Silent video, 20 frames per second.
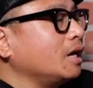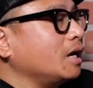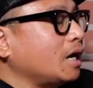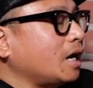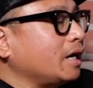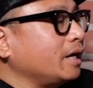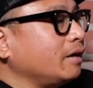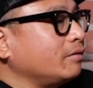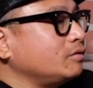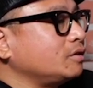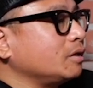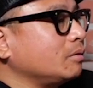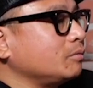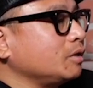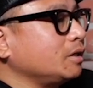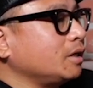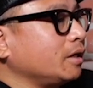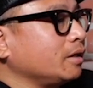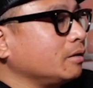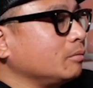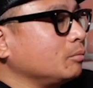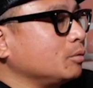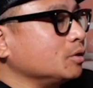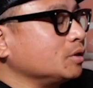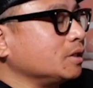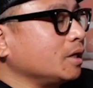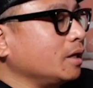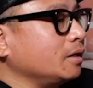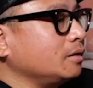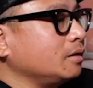have something I can
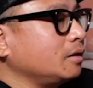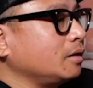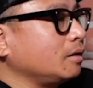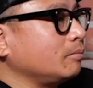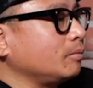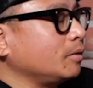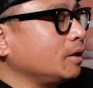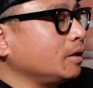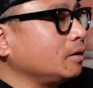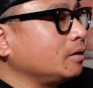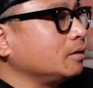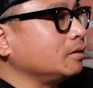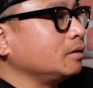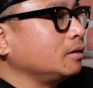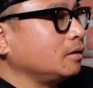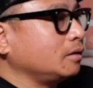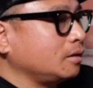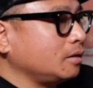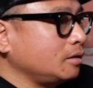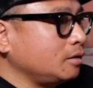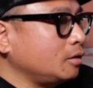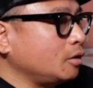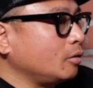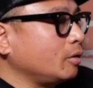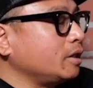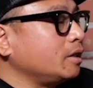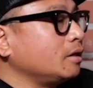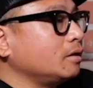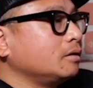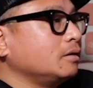present. And I'm like, and
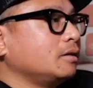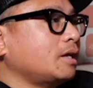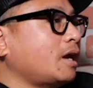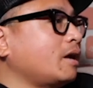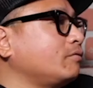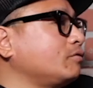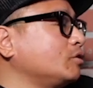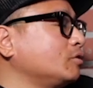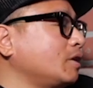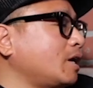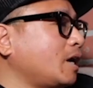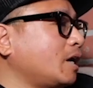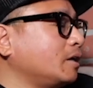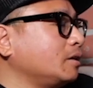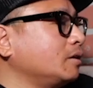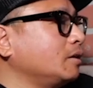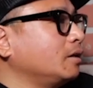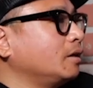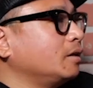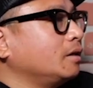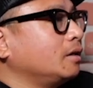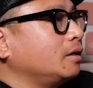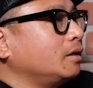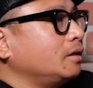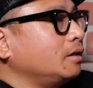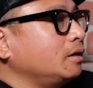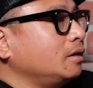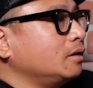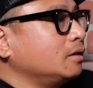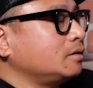then after that,
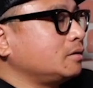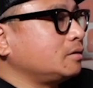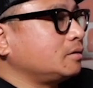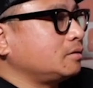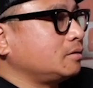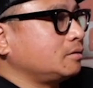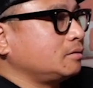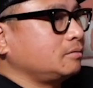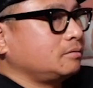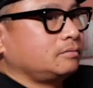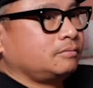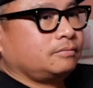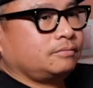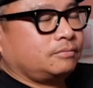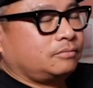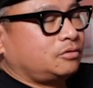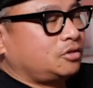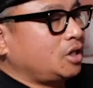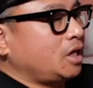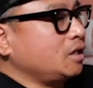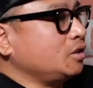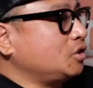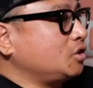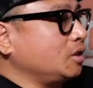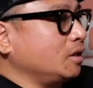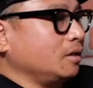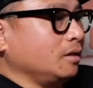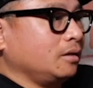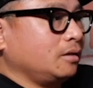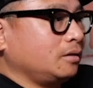it's change
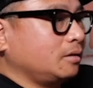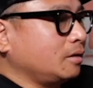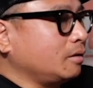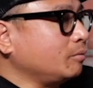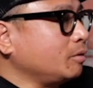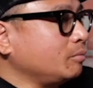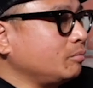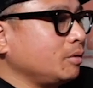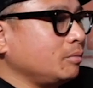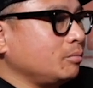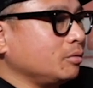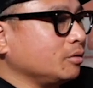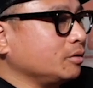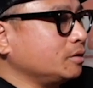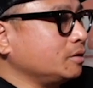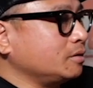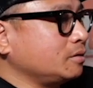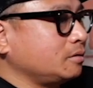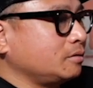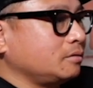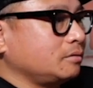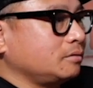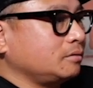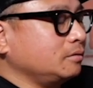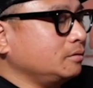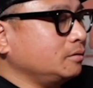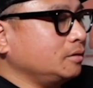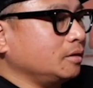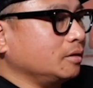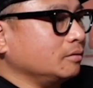city. I mean, people are just,
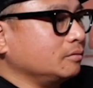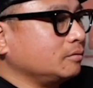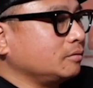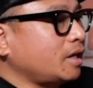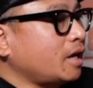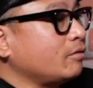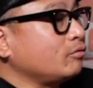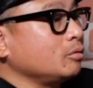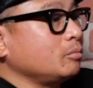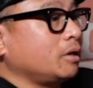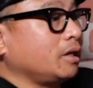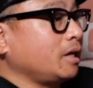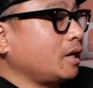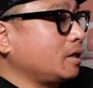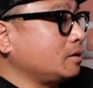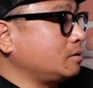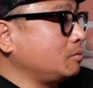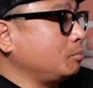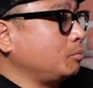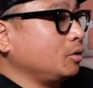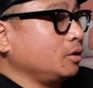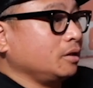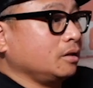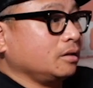you know, everybody has to put in